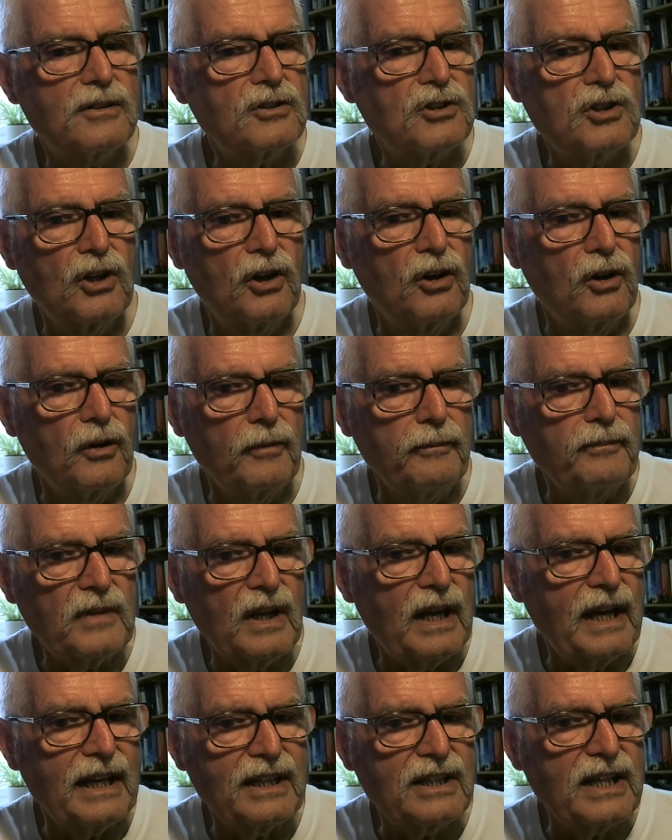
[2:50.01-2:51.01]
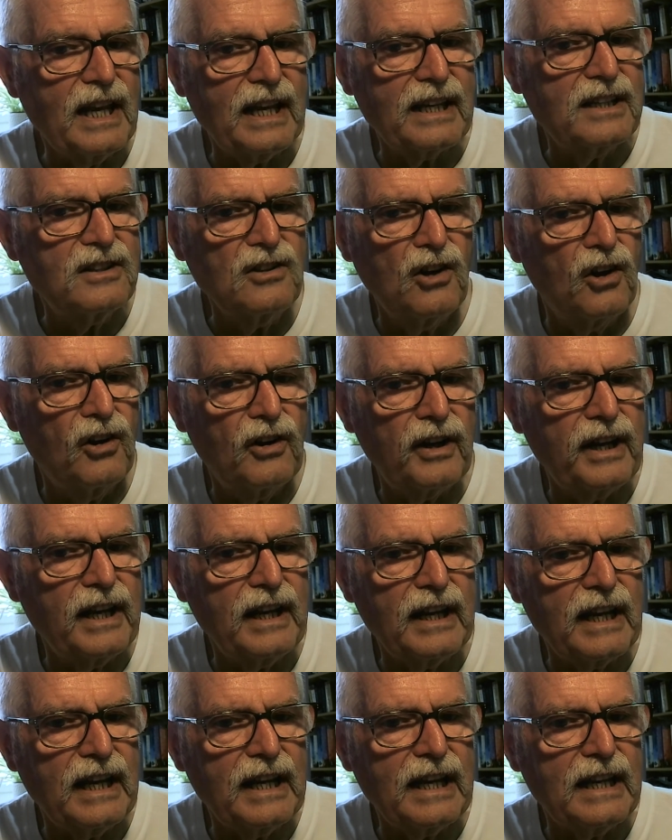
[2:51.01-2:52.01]
So ignore
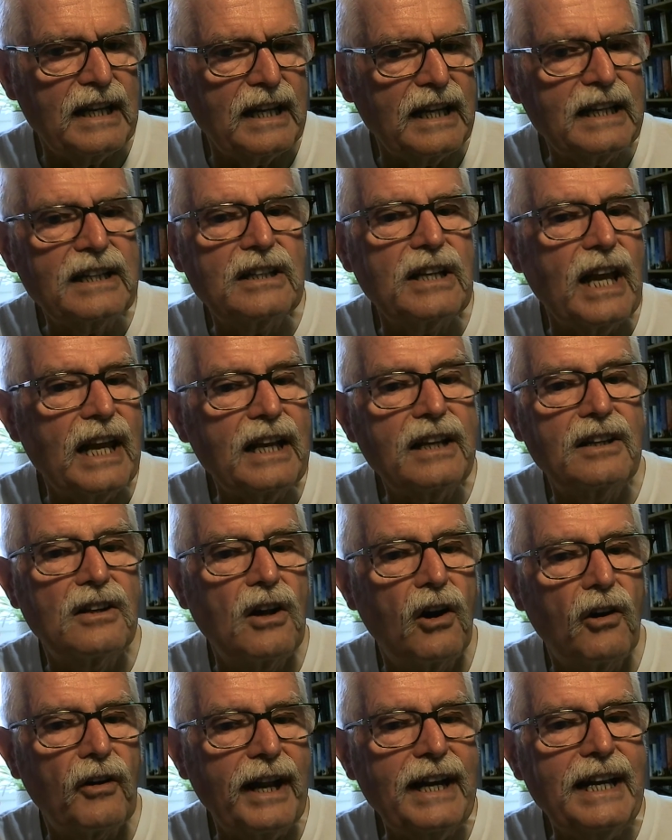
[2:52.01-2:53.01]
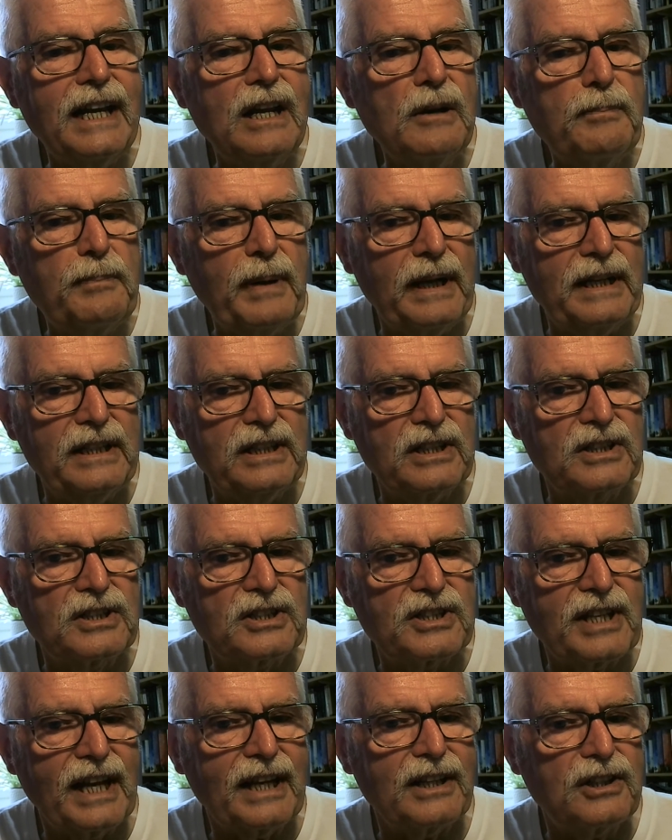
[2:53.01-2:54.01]
ignore any
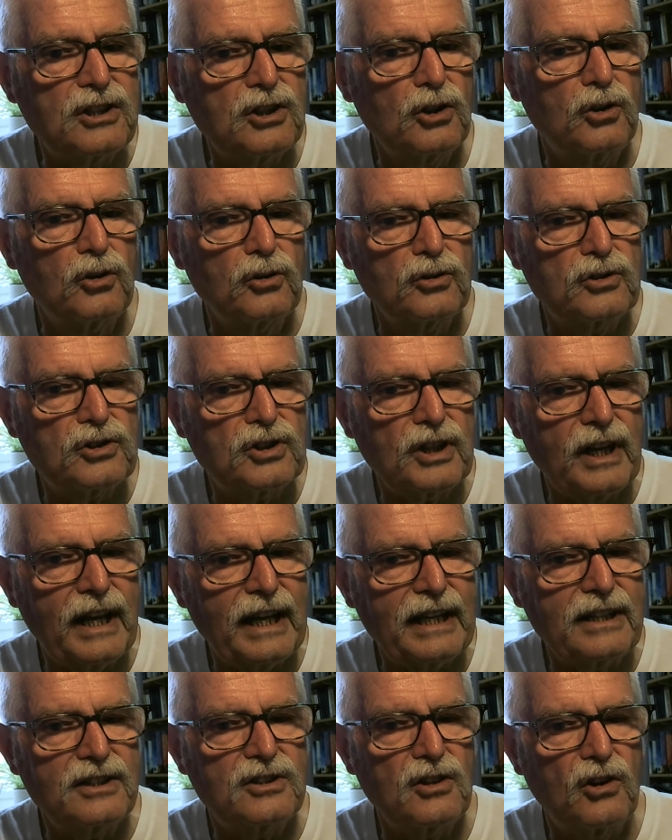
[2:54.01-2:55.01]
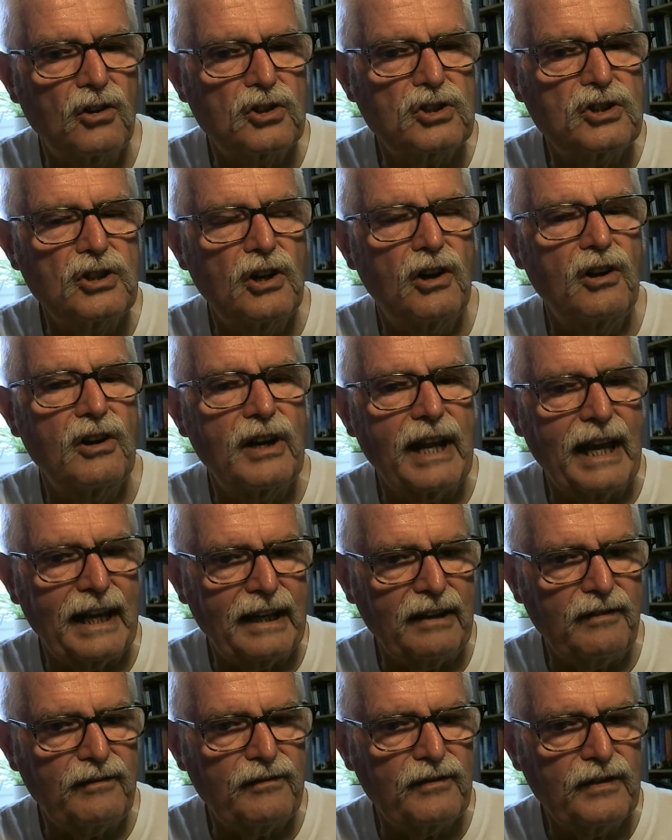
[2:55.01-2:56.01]
opinions that don't exhaust your
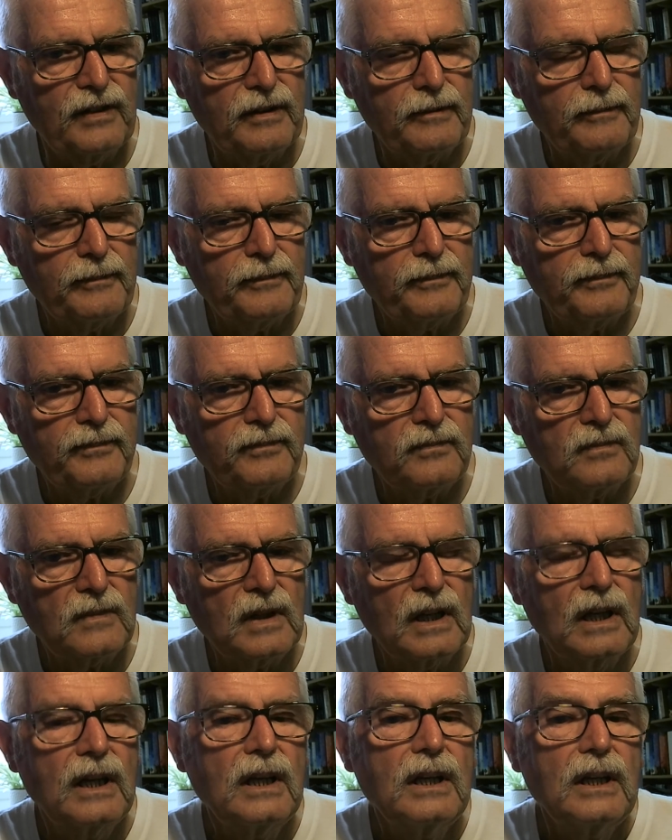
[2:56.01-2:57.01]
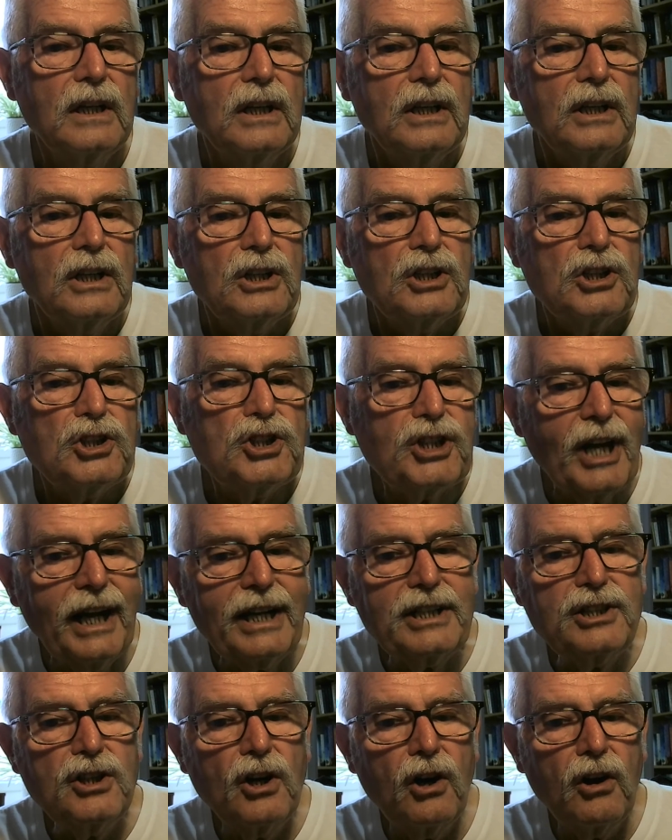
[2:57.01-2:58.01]
life.
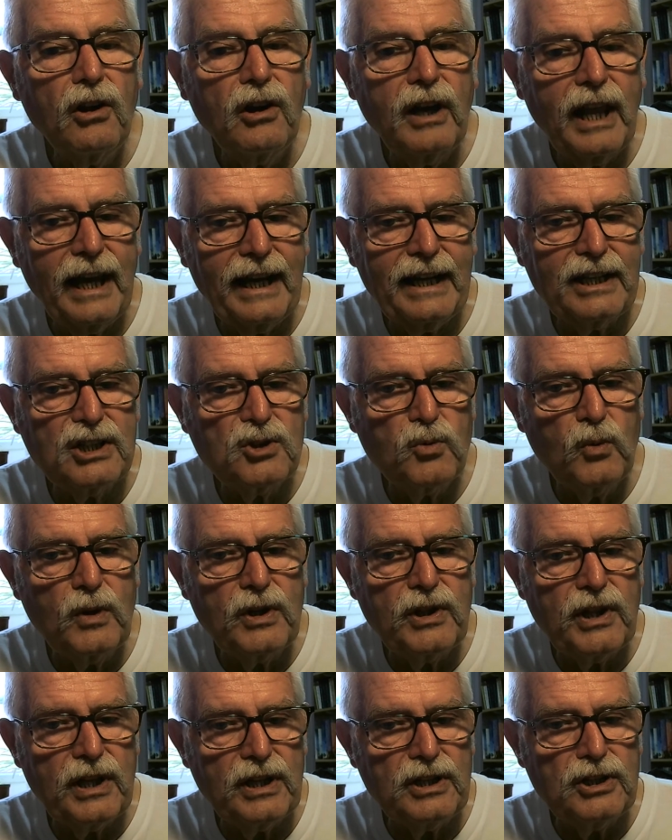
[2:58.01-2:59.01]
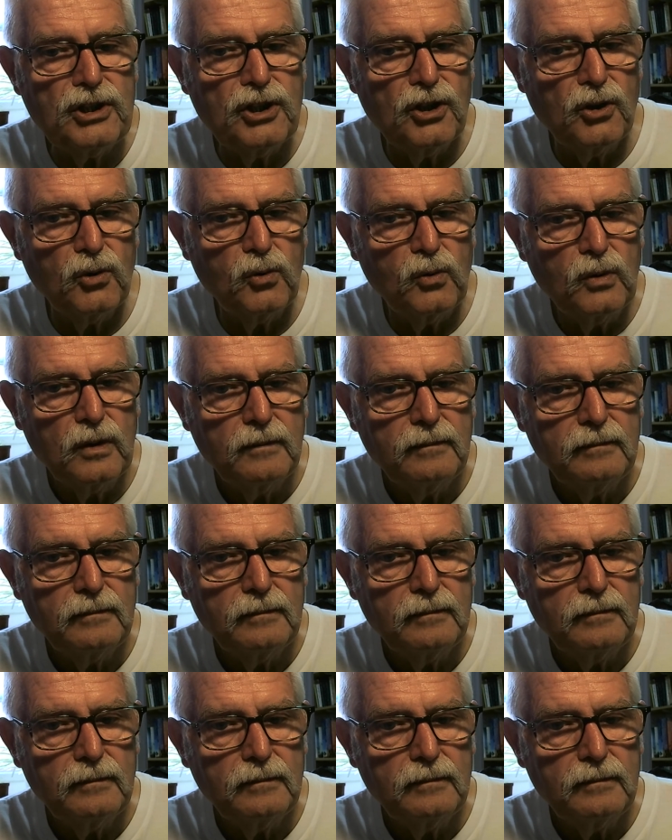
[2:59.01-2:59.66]
Shine your light within you.